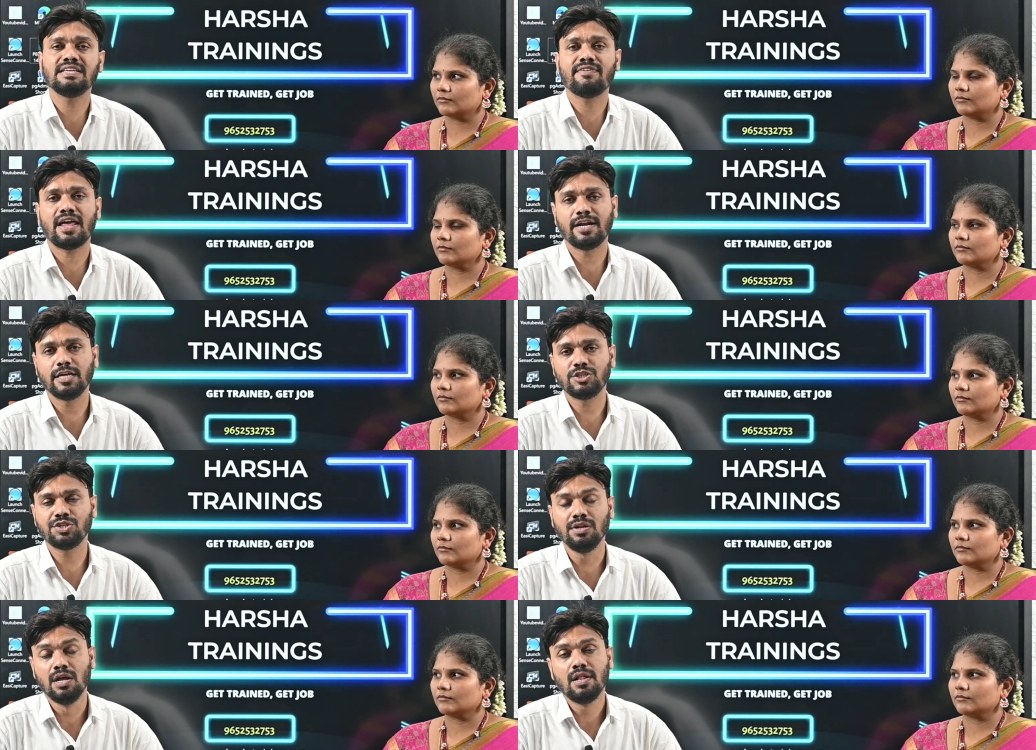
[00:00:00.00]

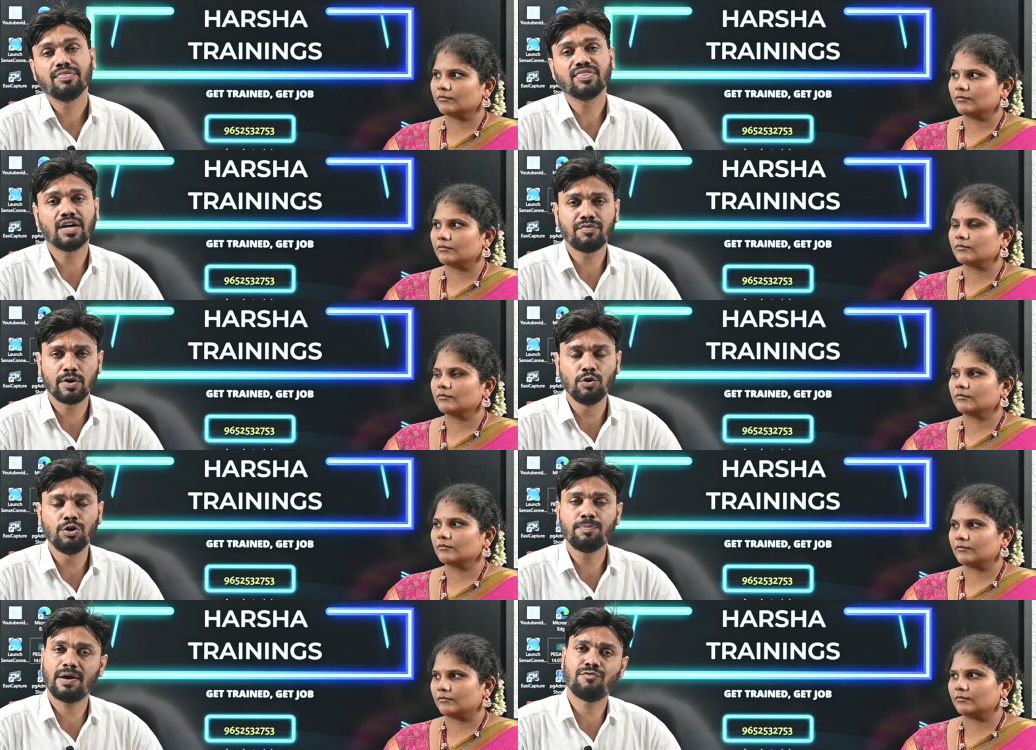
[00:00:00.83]
Speaker 1: validation that we're going to
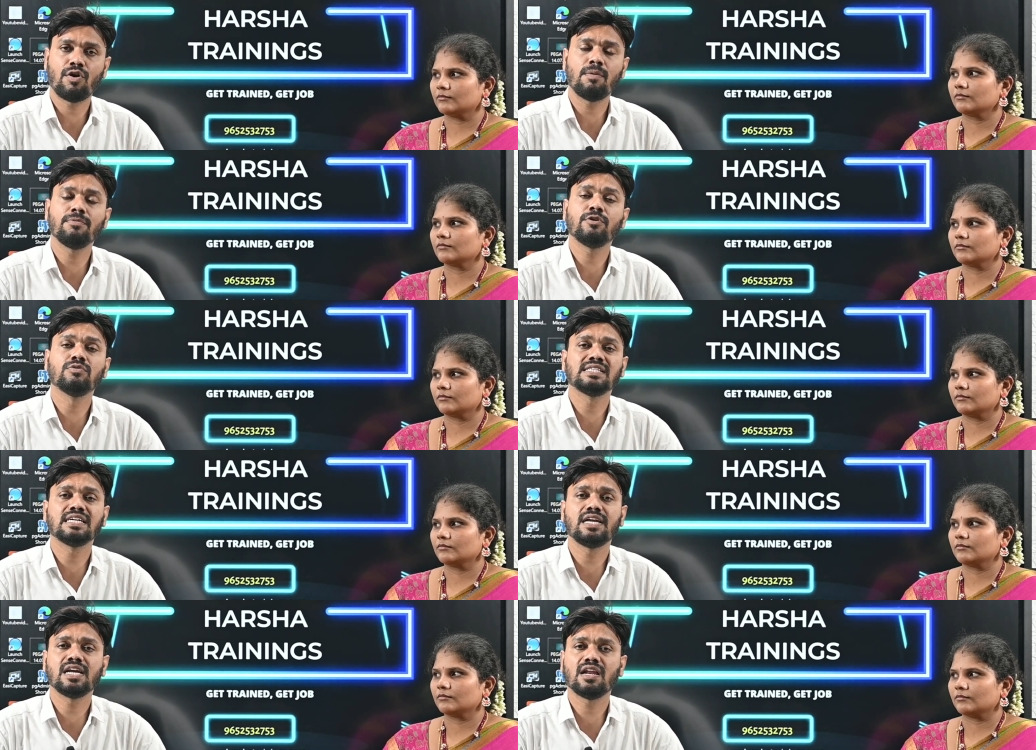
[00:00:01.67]
perform using
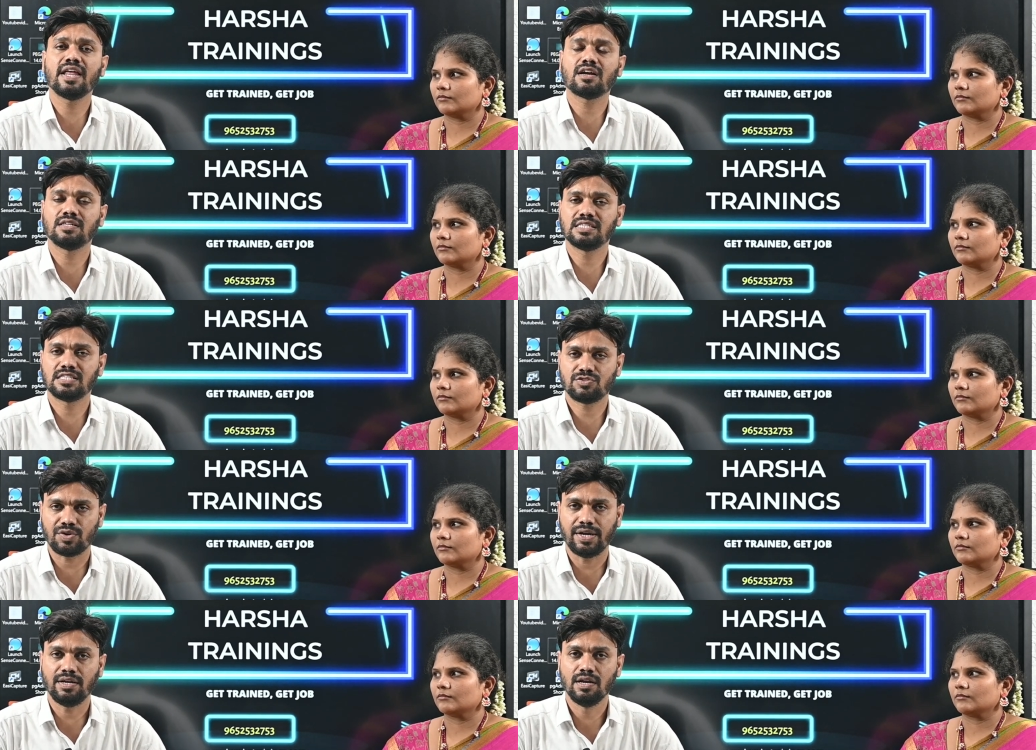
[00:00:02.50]
declare
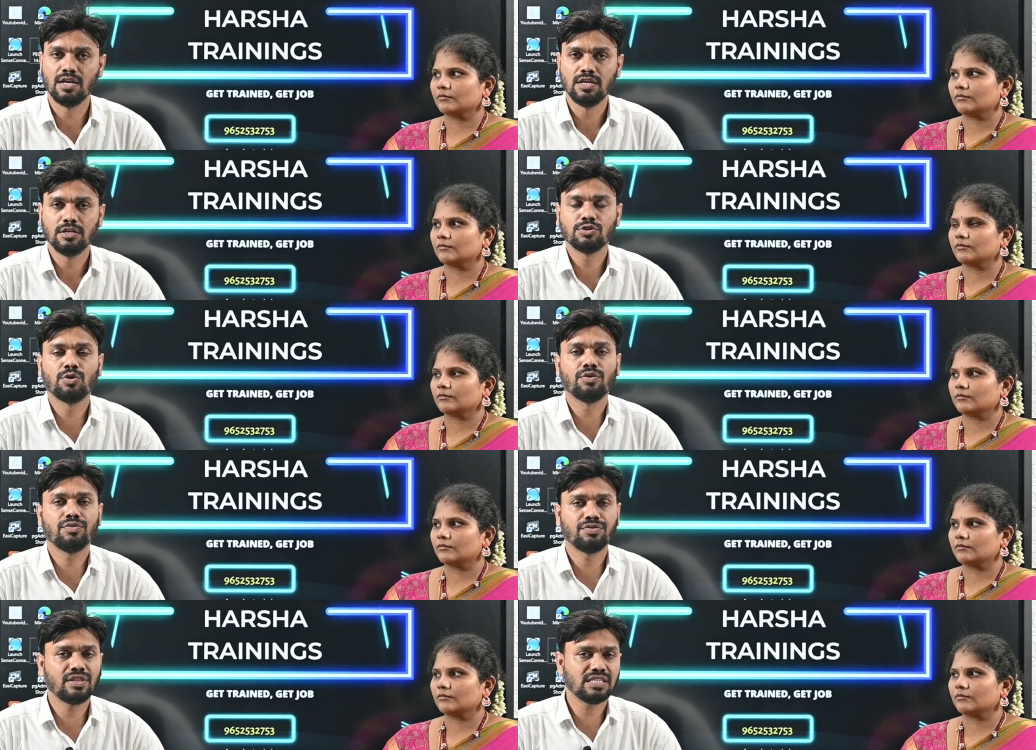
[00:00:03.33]
constraint.
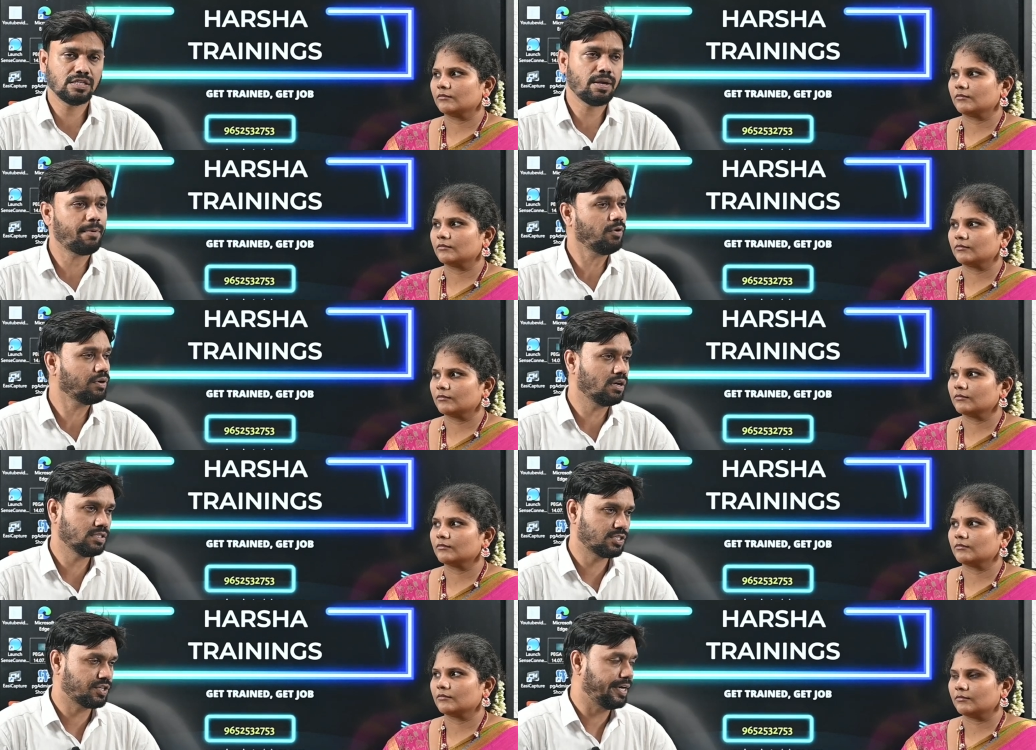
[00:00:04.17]
So this is about
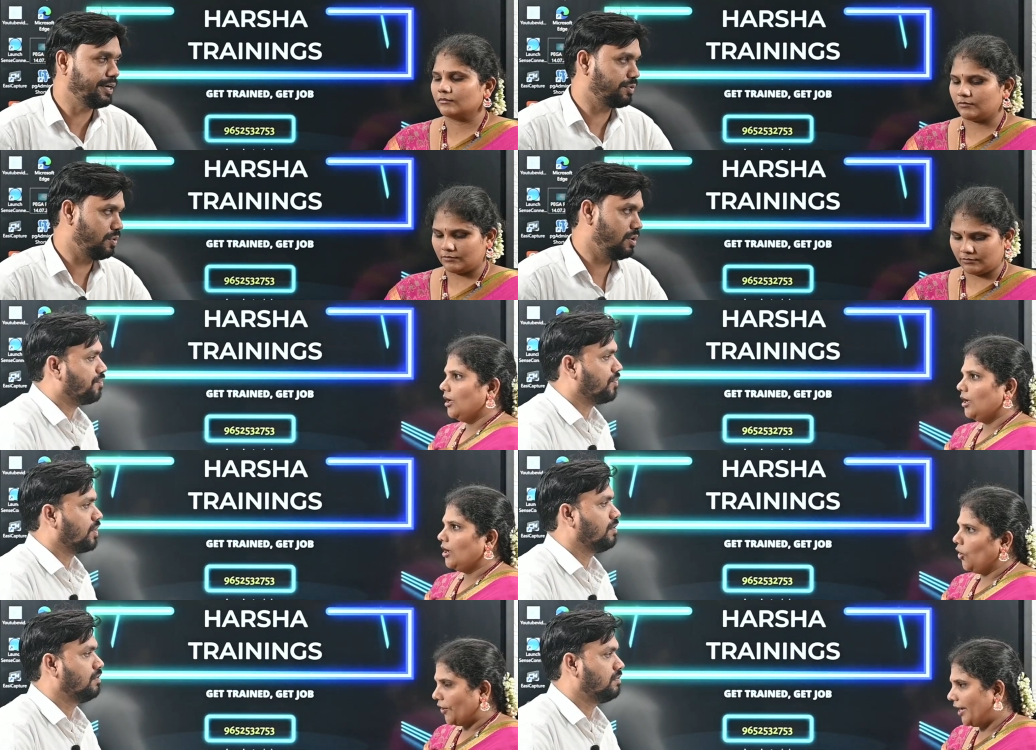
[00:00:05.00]
constraint rule.
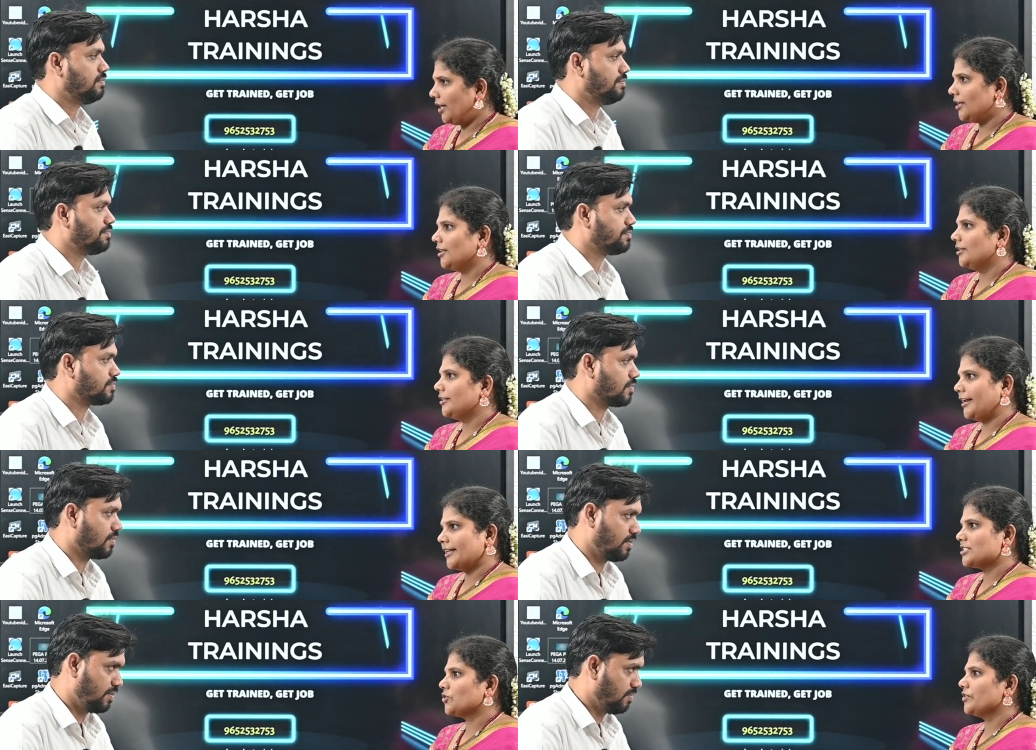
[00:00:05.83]
Speaker 2: Okay, the
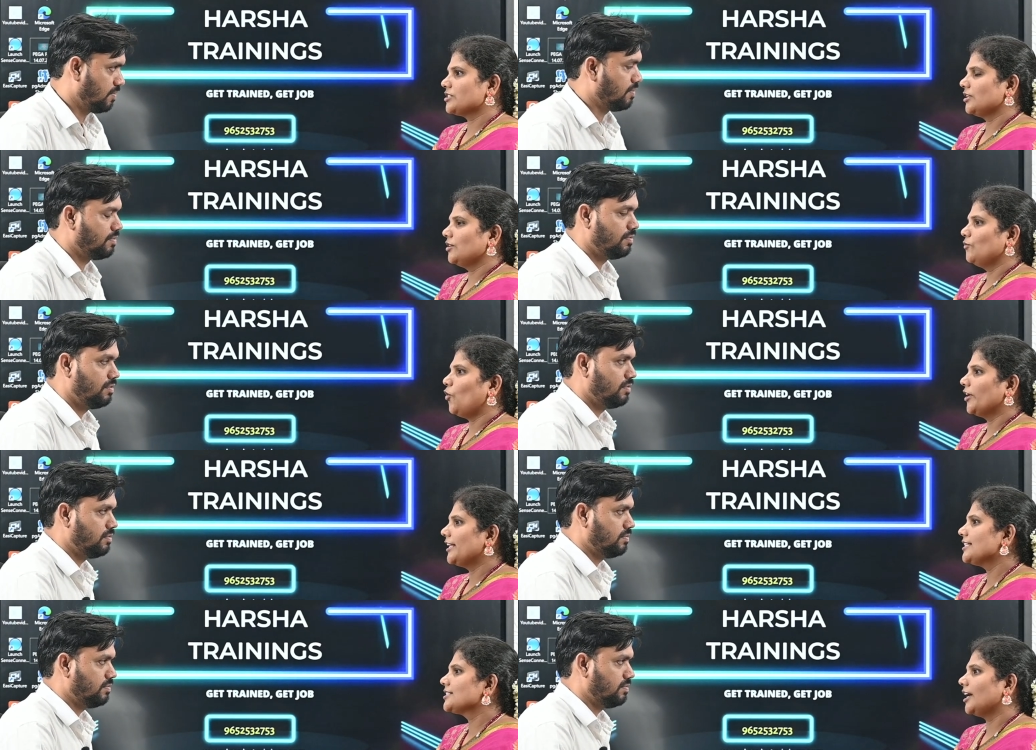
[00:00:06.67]
next question. What
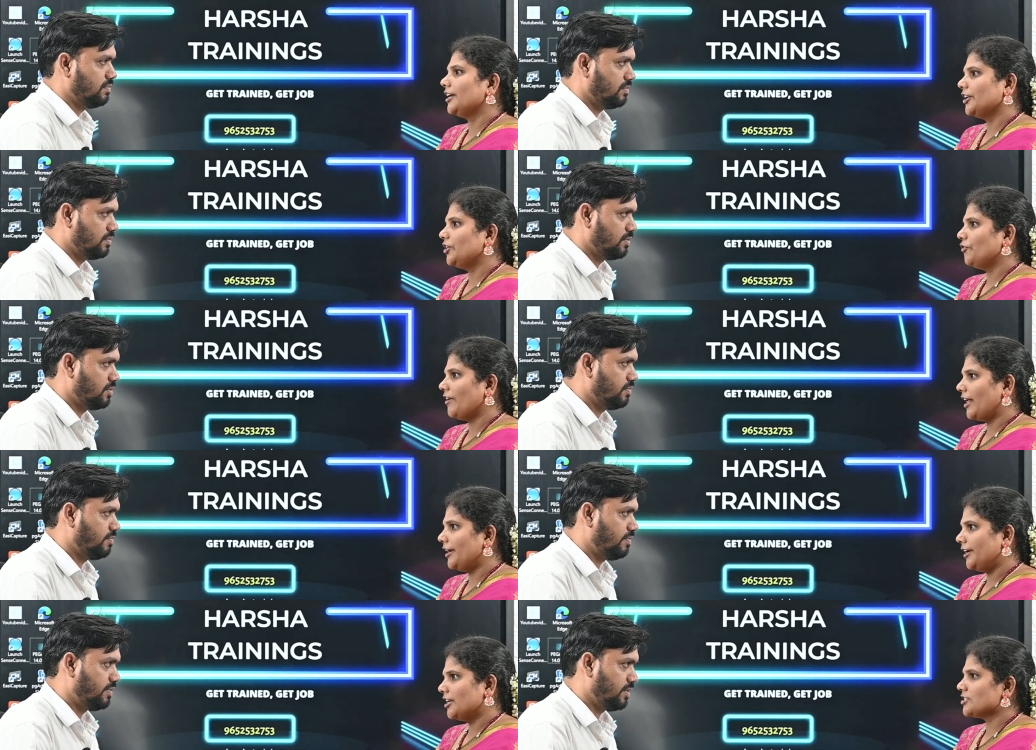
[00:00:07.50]
is continue
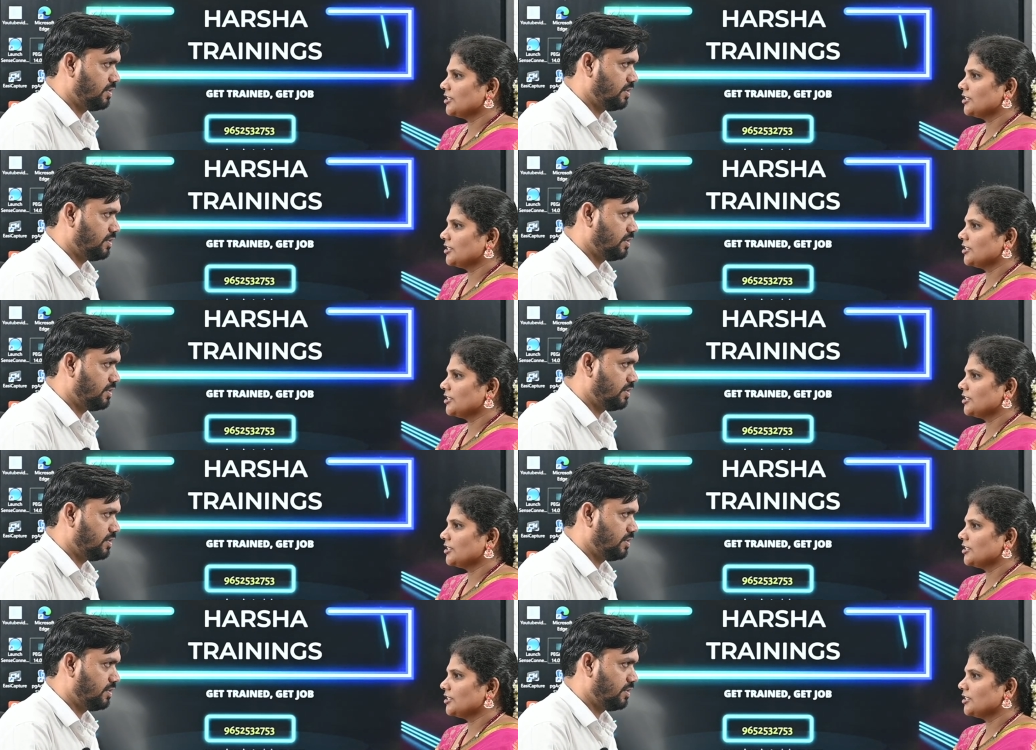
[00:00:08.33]
validation